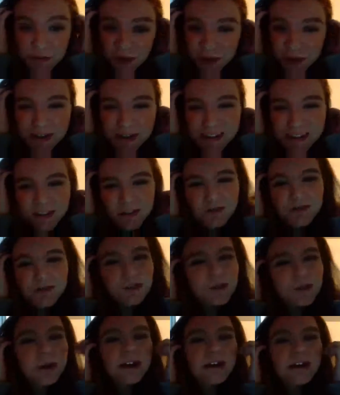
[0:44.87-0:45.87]
to make myself
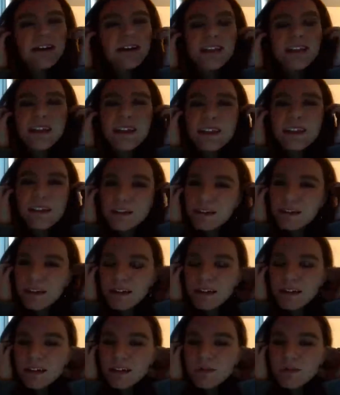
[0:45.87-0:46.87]
feel better. I think,
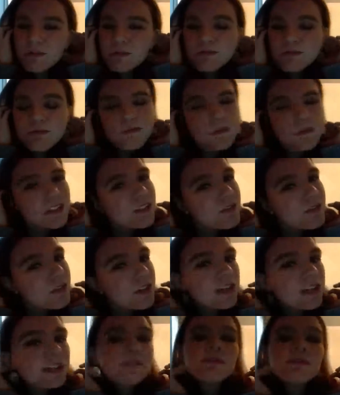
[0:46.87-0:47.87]
because I feel
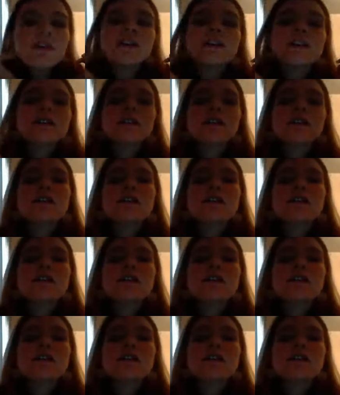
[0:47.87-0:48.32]
like if I'm